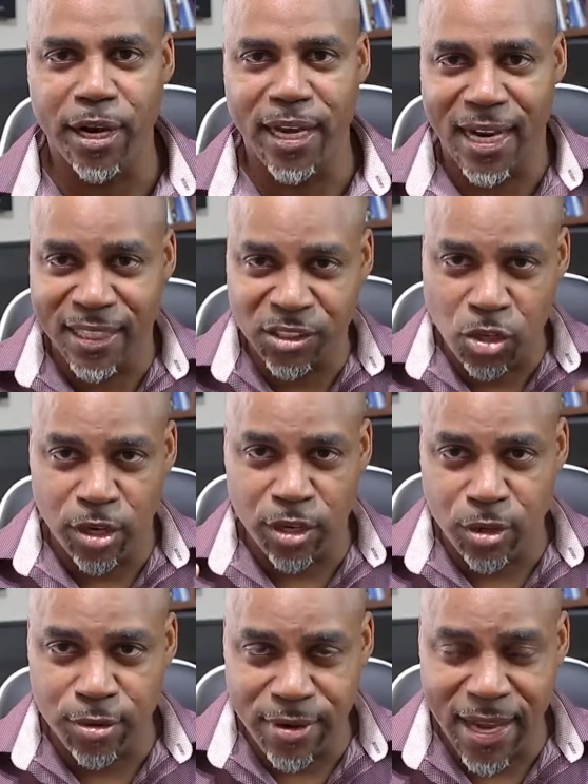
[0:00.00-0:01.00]
and I
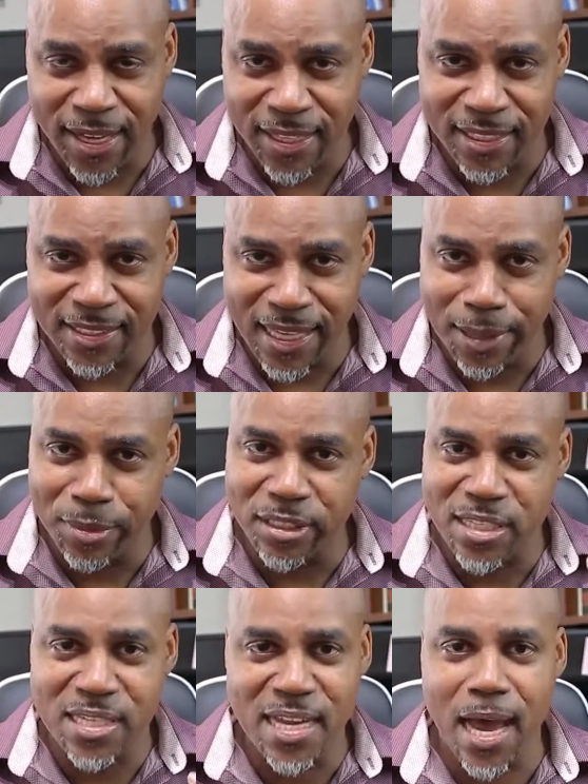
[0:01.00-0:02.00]
started creating this
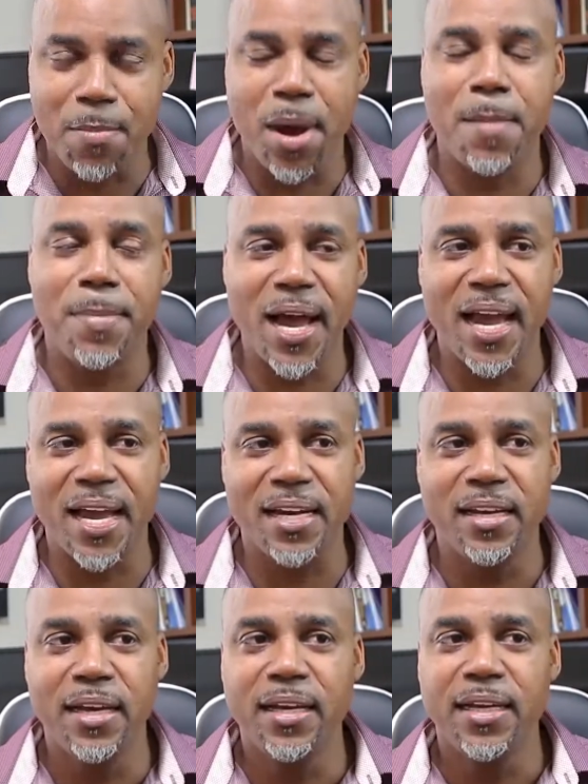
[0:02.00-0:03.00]
image inside my mind,